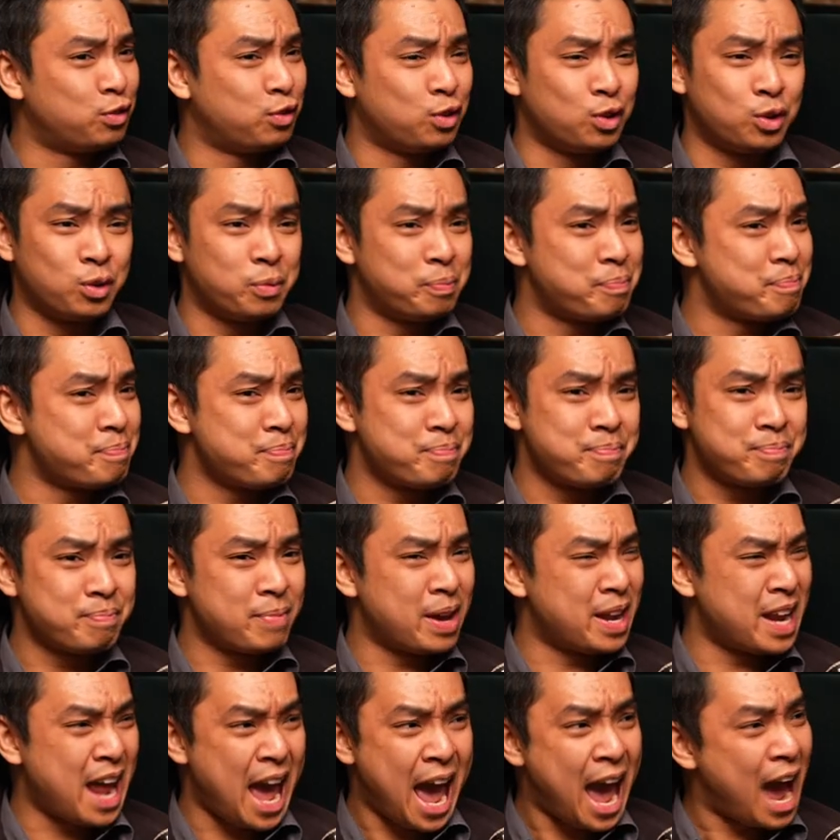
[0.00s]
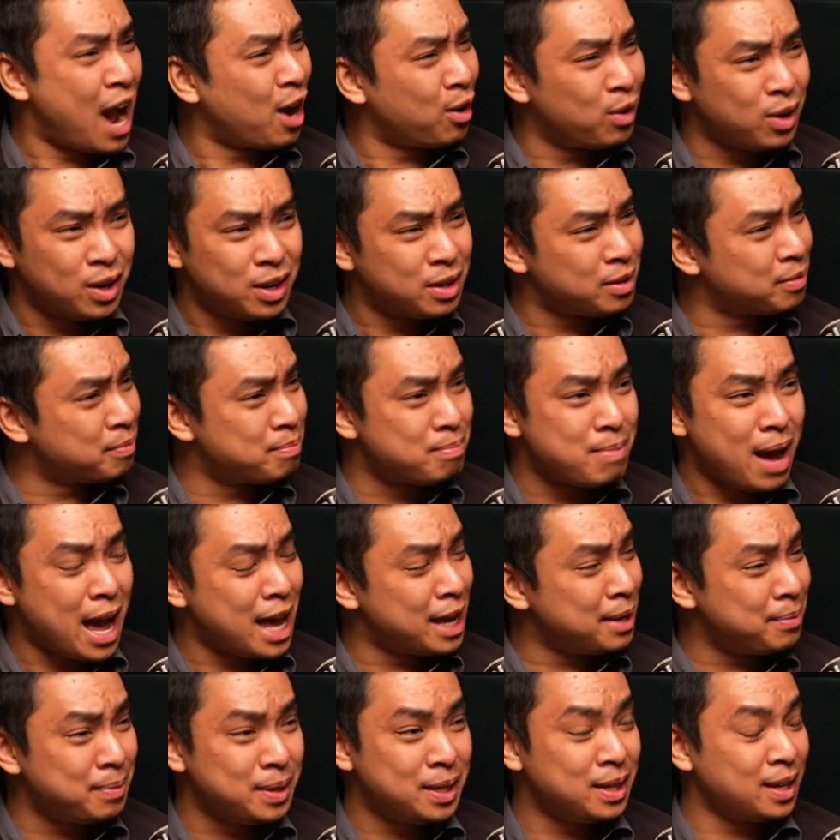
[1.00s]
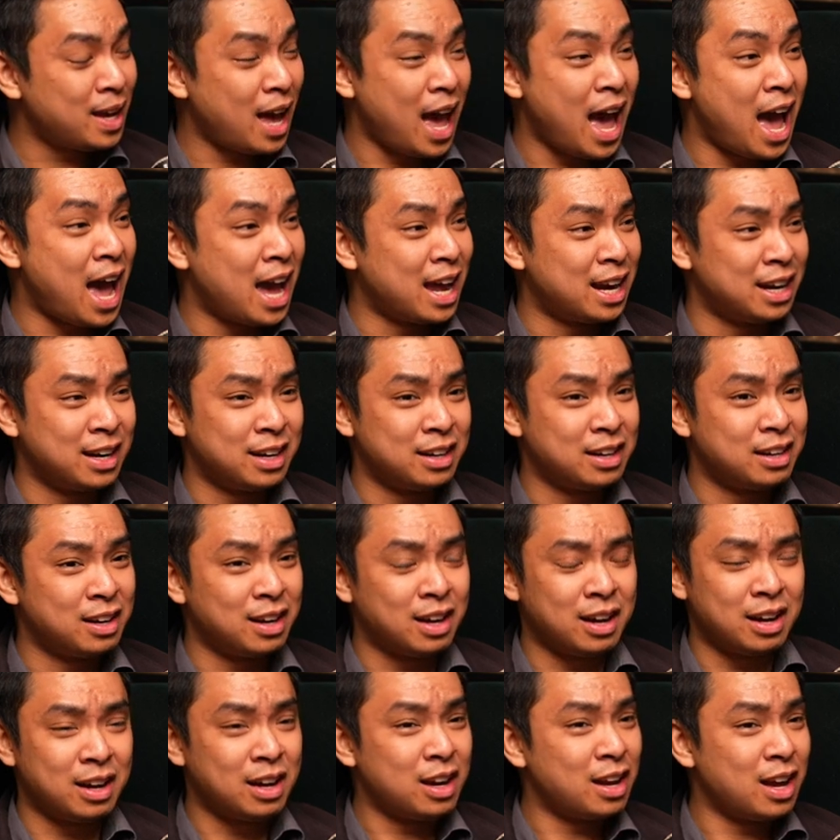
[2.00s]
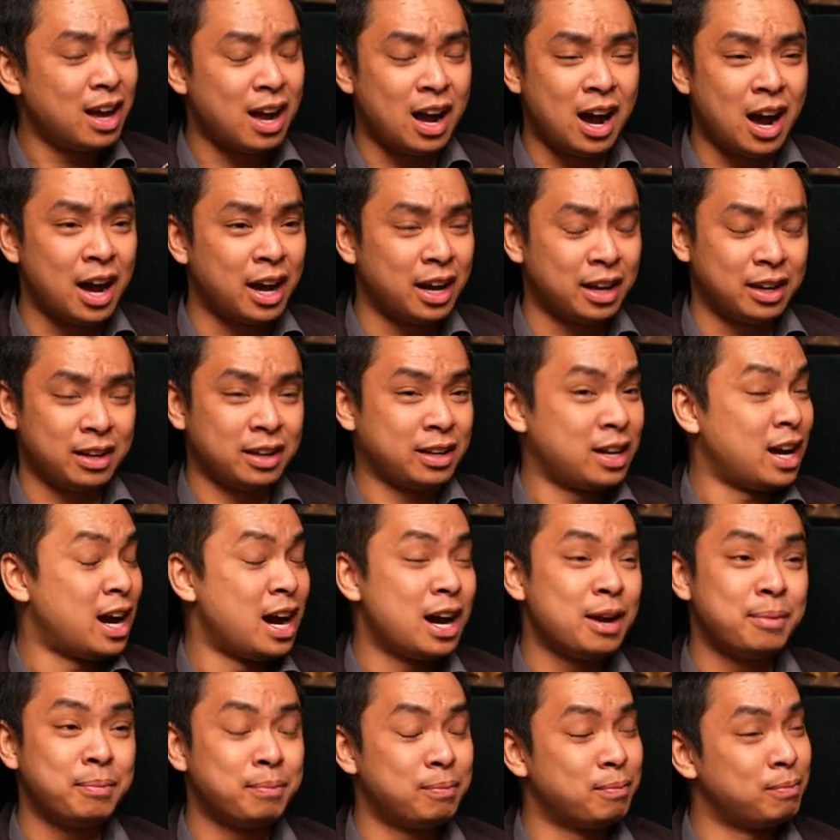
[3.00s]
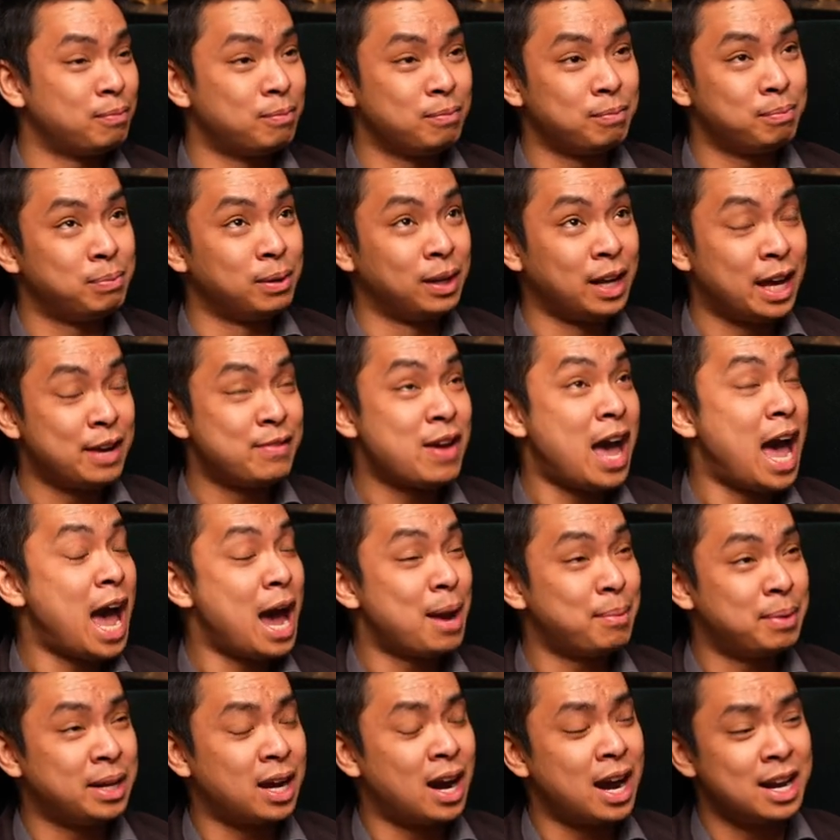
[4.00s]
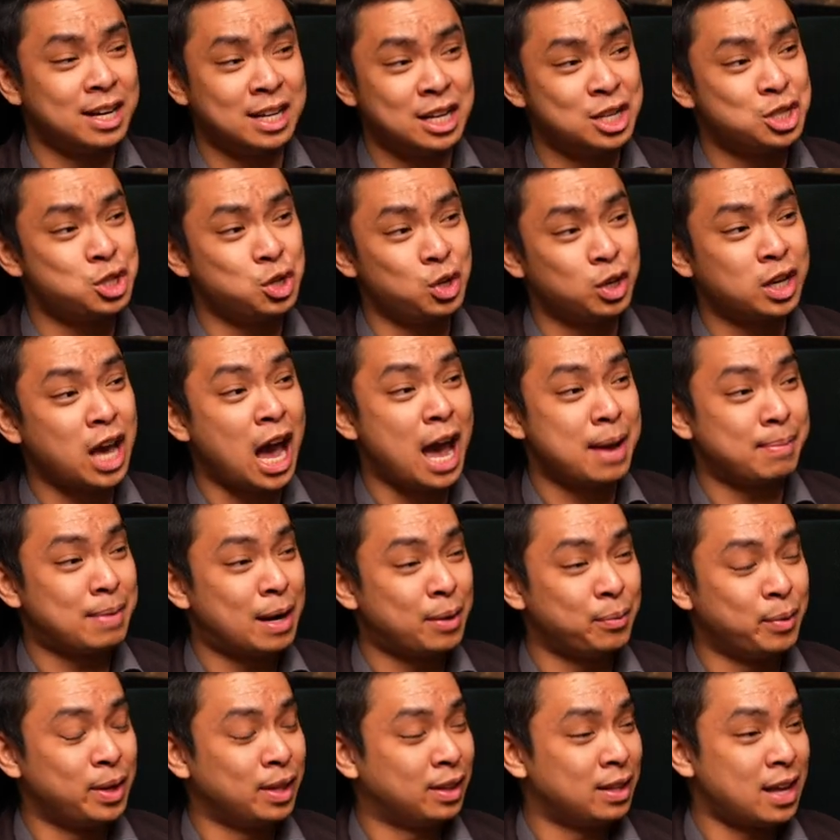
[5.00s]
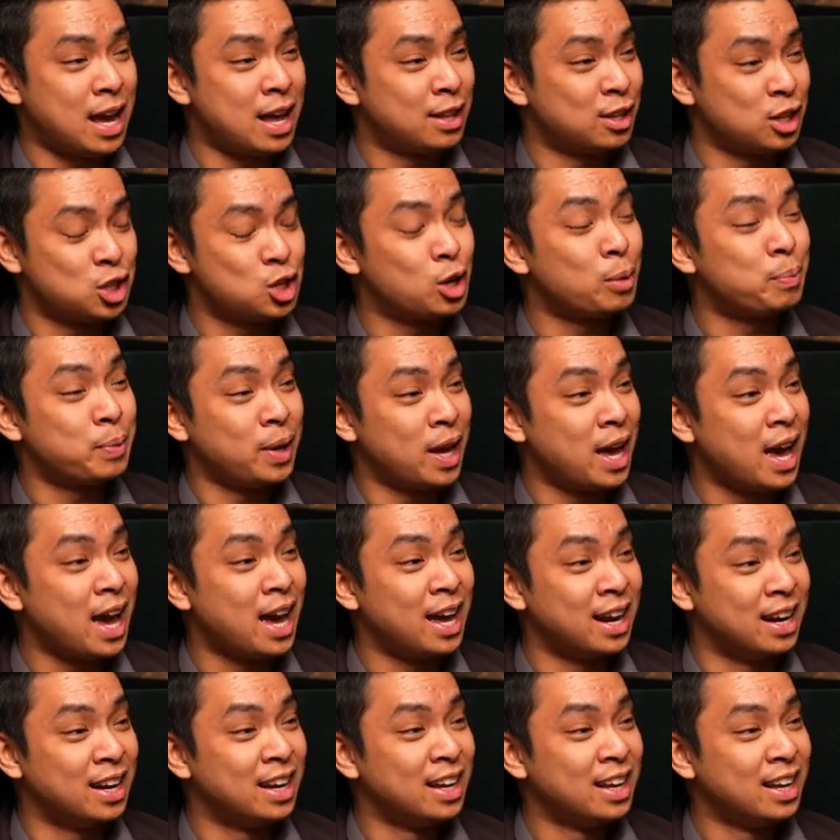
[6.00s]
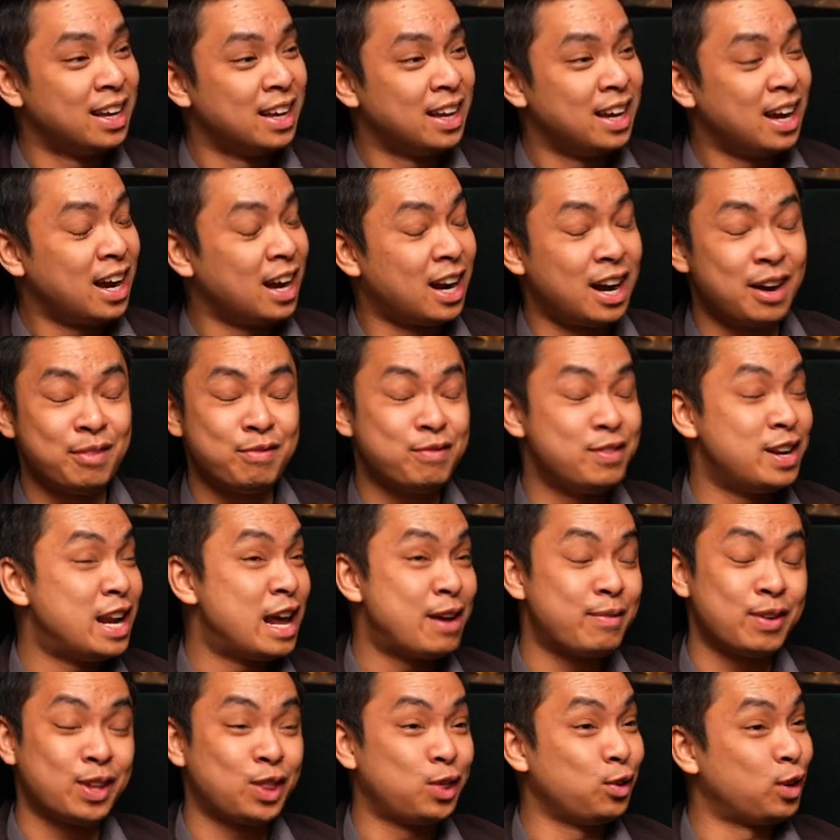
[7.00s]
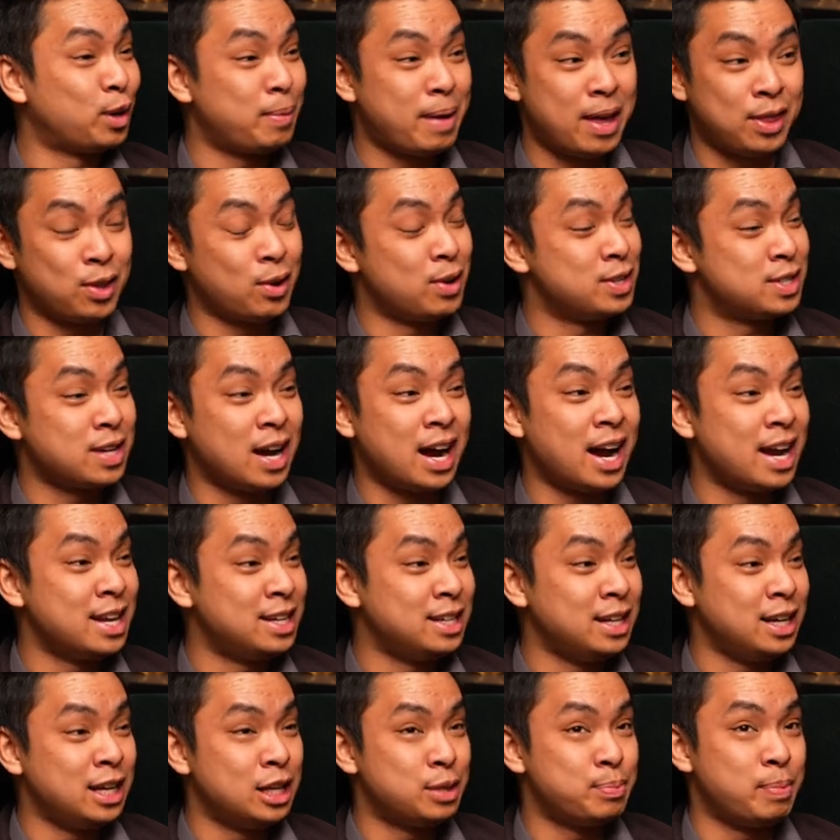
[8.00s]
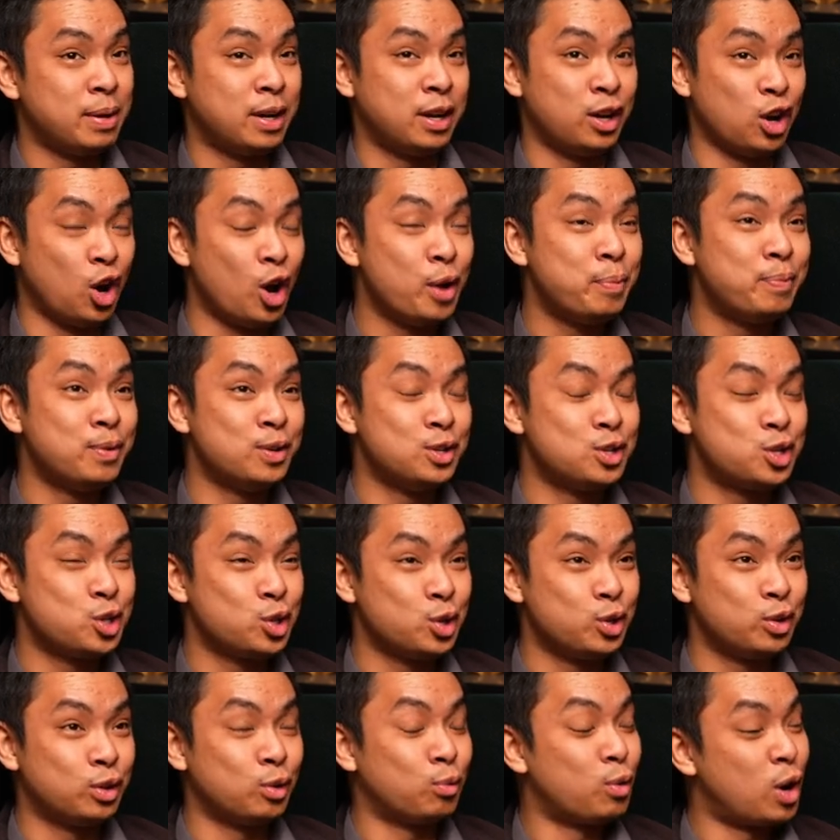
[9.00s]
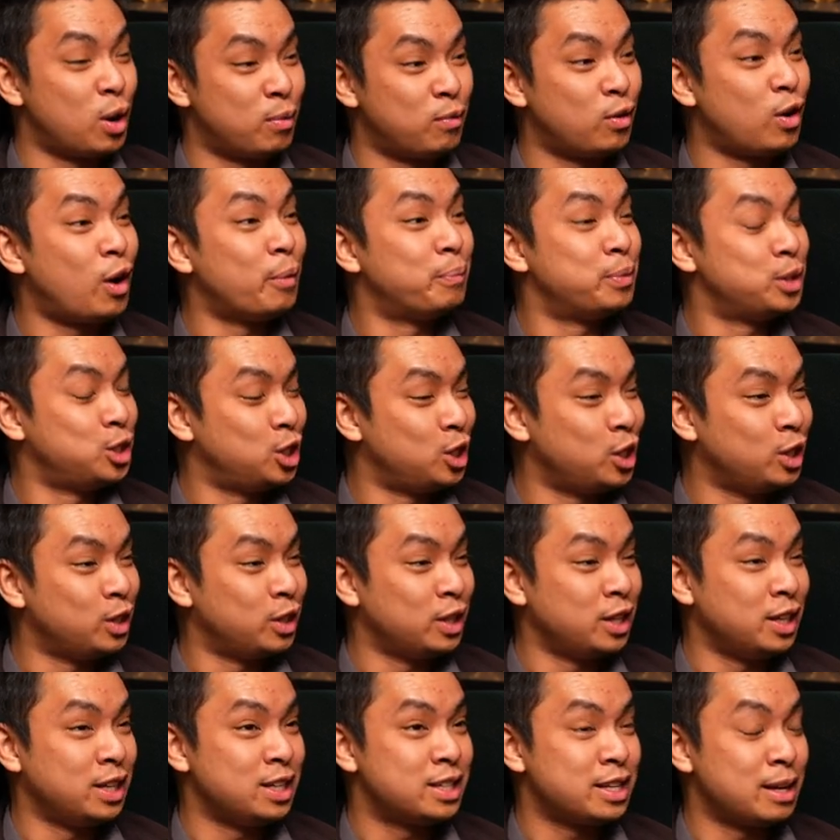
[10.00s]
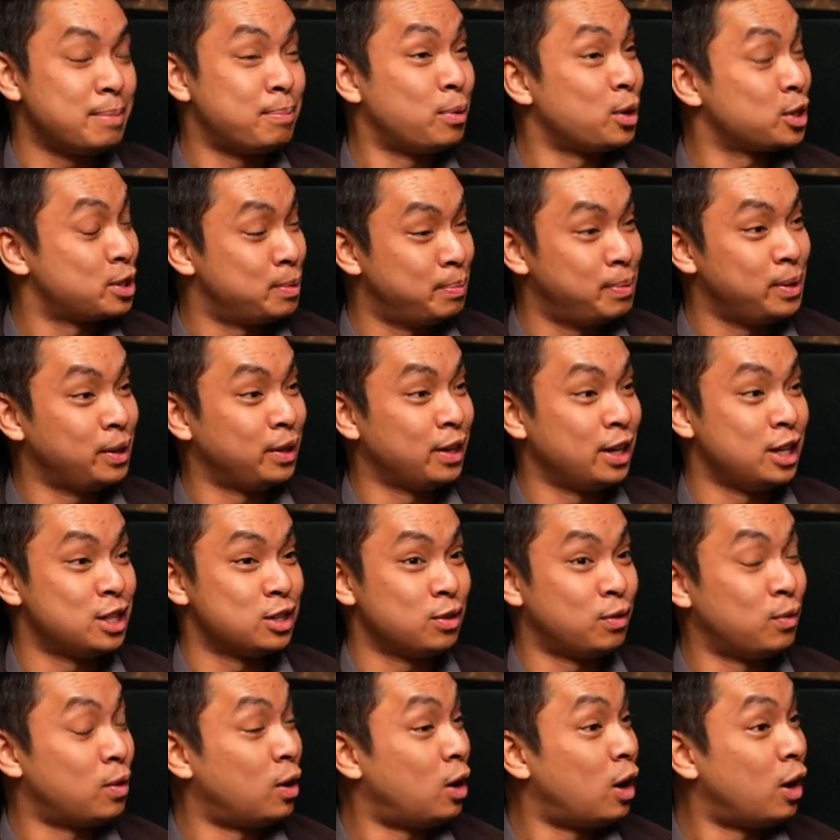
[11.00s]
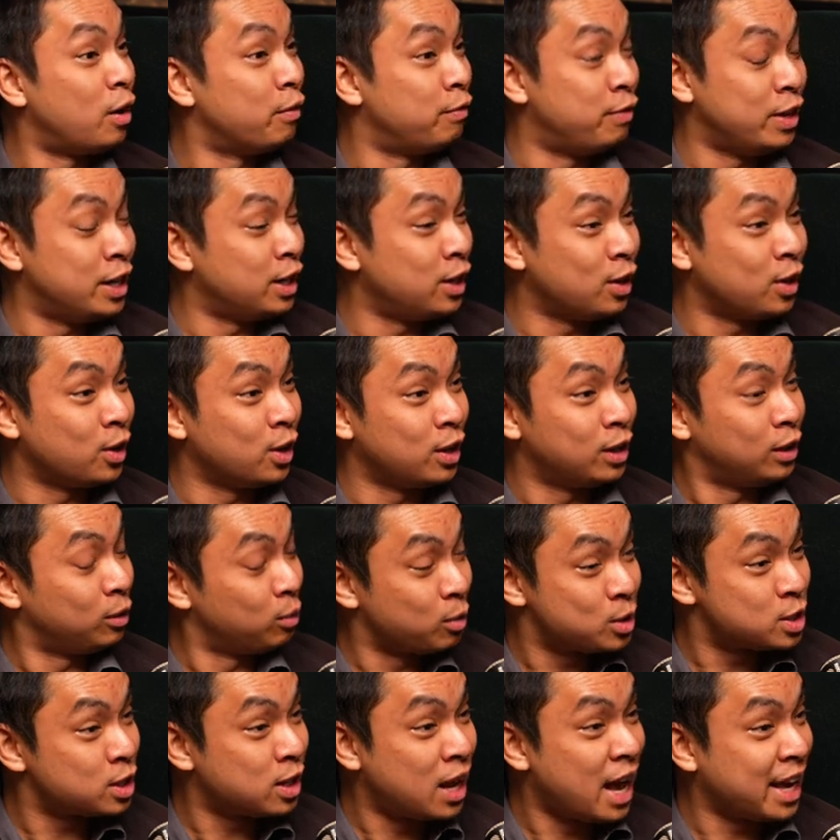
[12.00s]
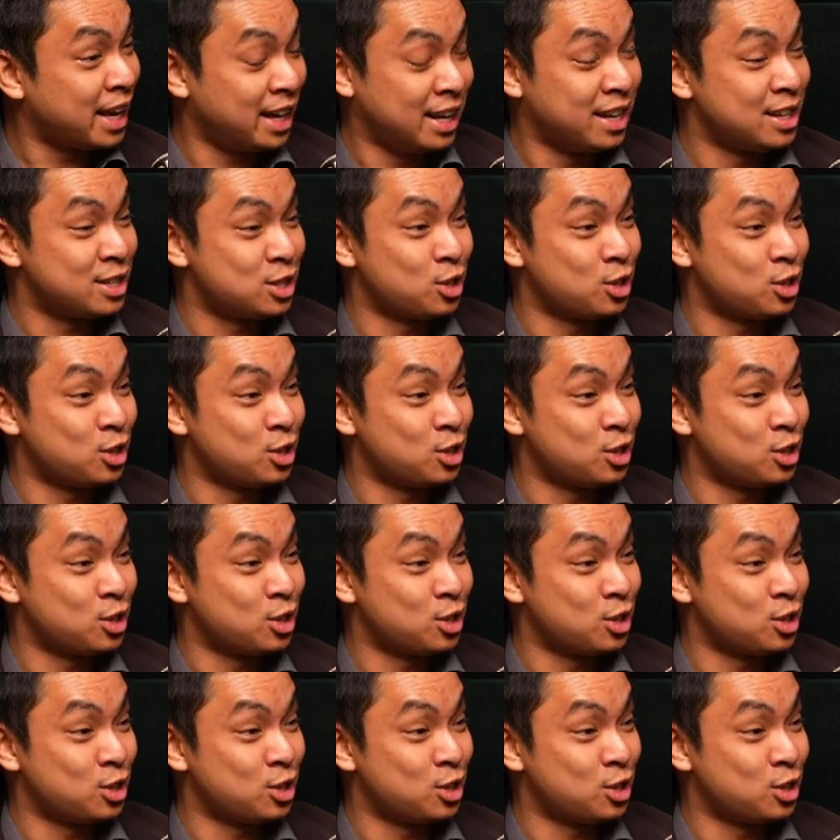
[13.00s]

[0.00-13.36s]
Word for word: for an hour, mm-hmm. maybe, mm. and I can't believe how many ideas you came up with at the top of your head. And I've never thought about those ideas, but it opened to the realm of opportunities and possibilities of what a video looks like in a